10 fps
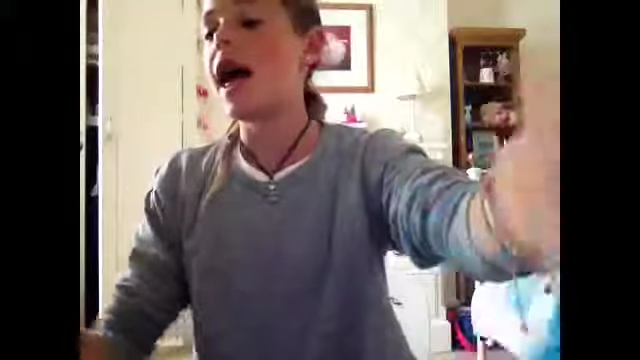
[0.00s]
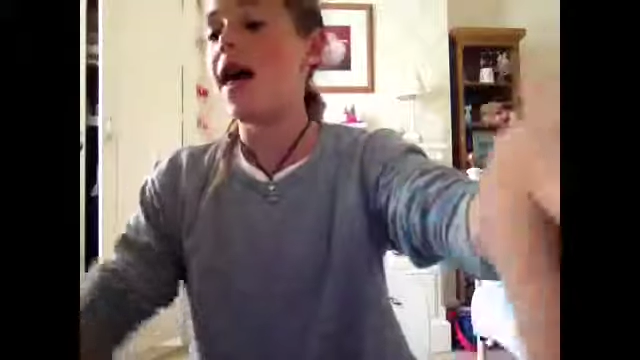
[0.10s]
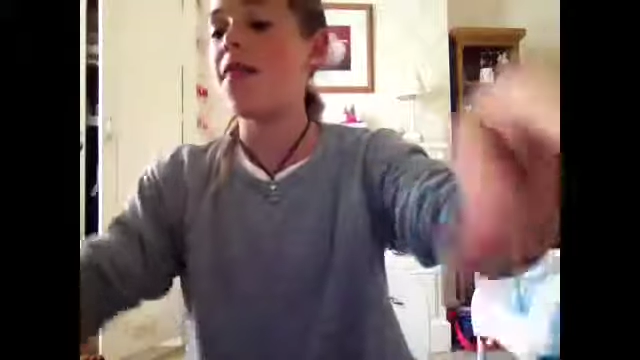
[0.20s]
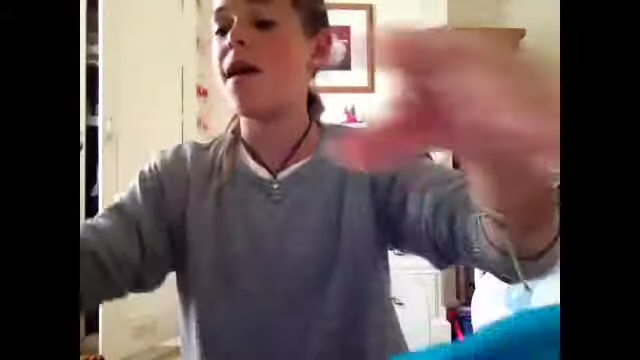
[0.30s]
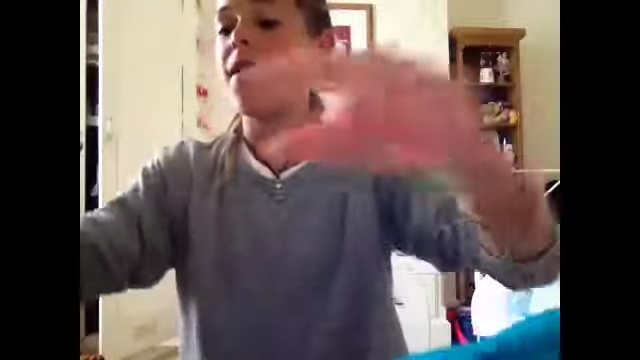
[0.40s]

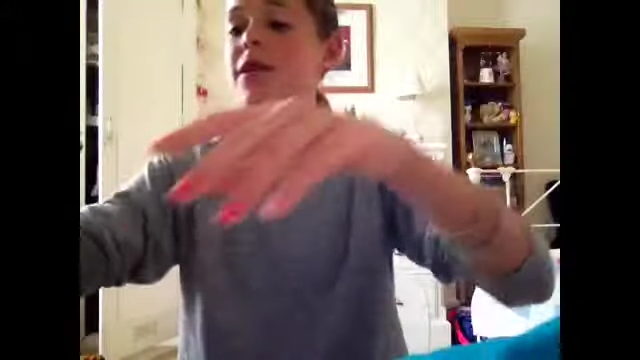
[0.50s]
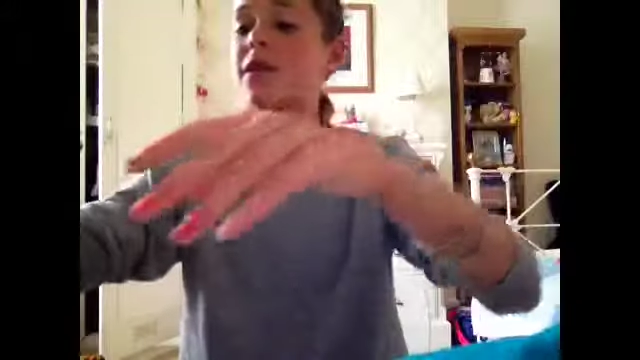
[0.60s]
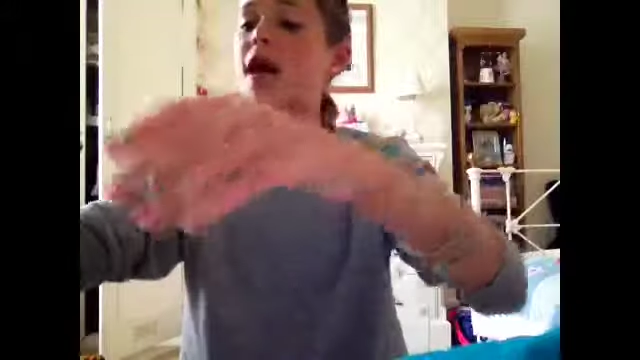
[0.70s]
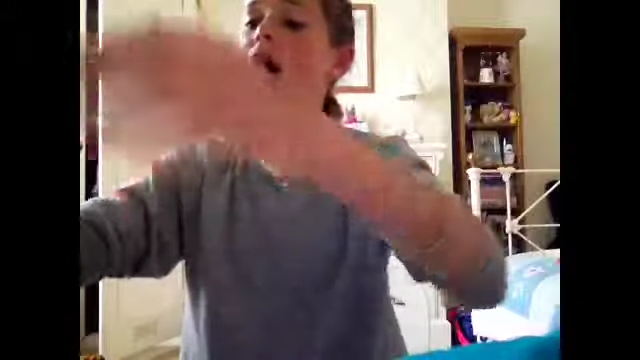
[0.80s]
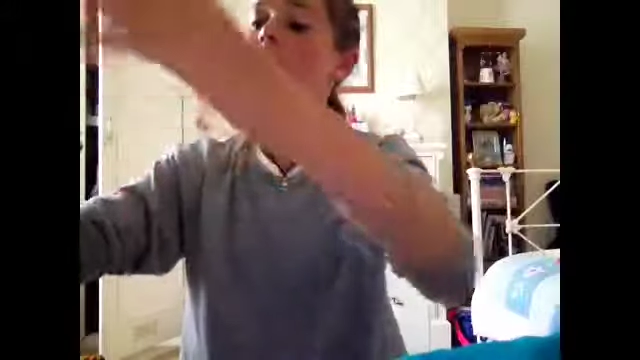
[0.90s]
And then the
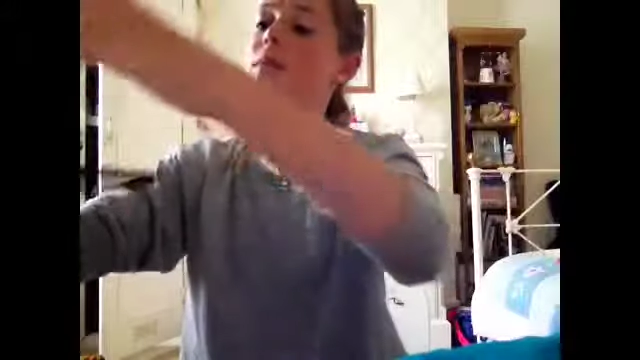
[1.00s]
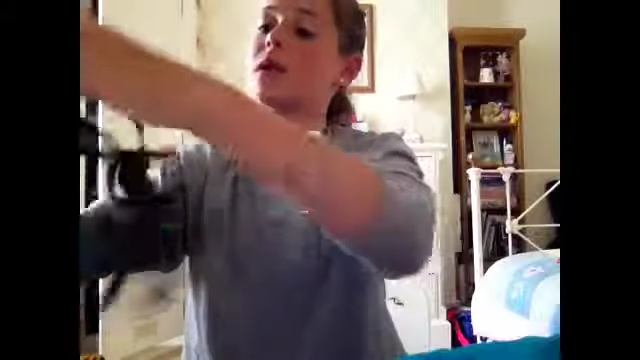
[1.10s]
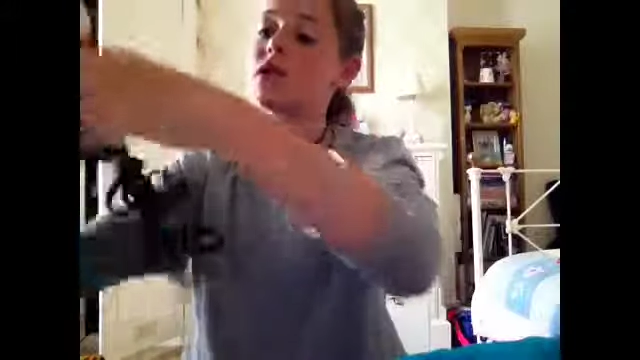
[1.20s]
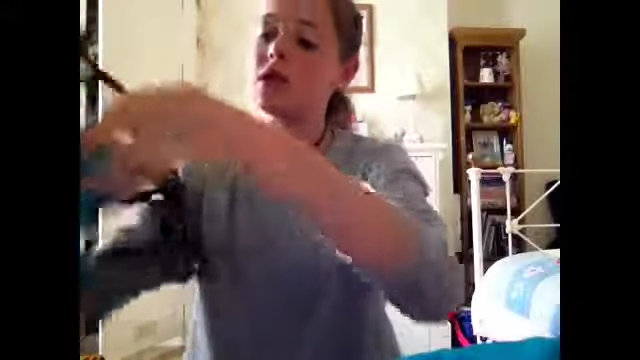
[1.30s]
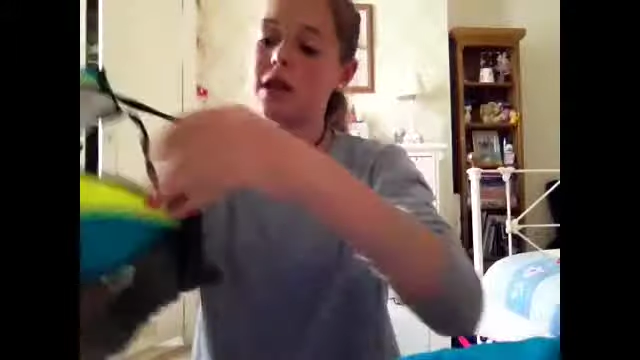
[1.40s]
top
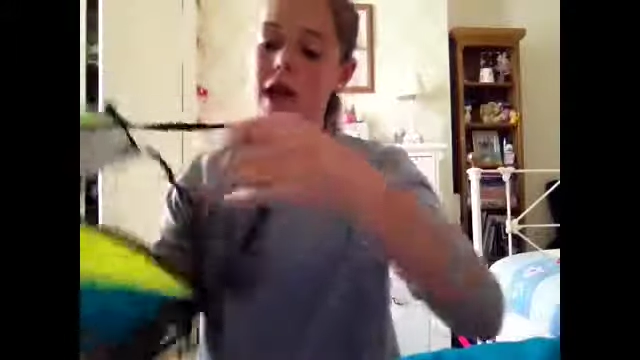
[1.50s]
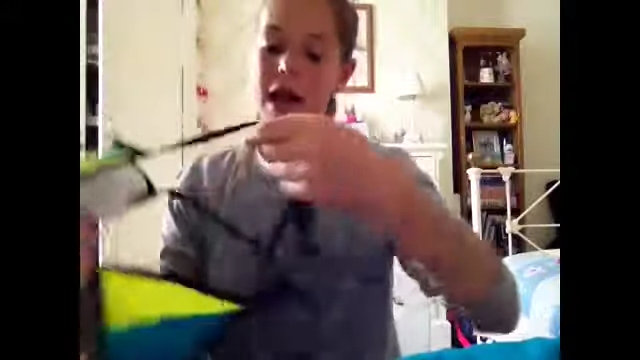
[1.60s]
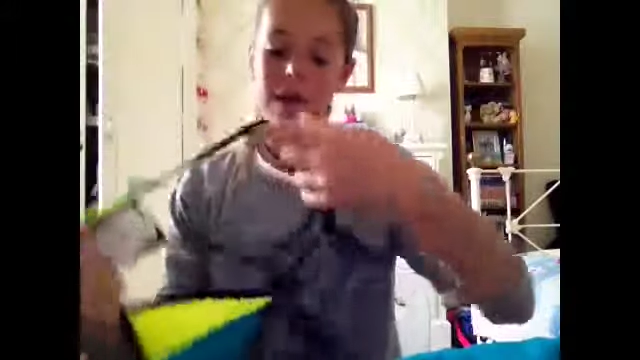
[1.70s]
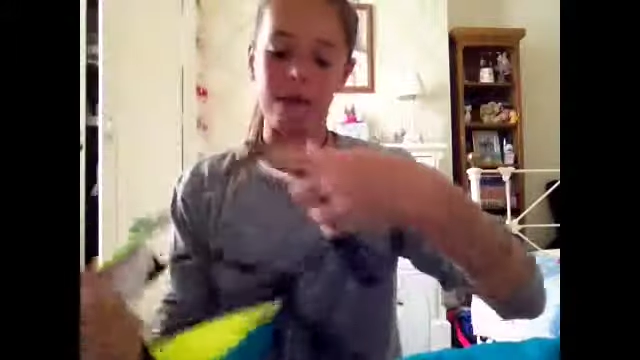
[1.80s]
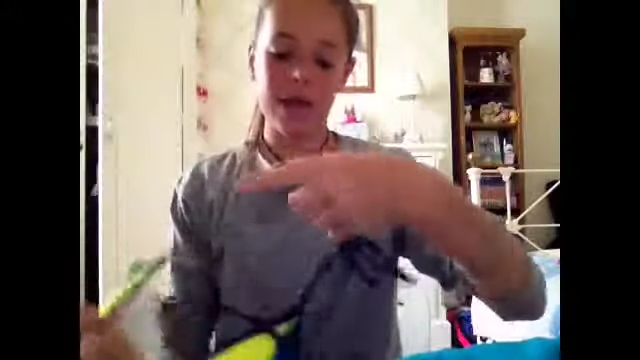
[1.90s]
is
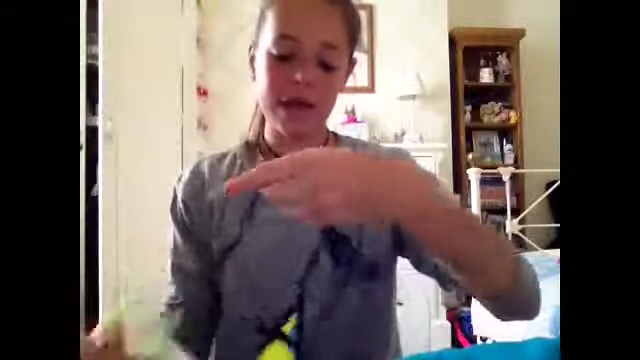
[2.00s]
kind of,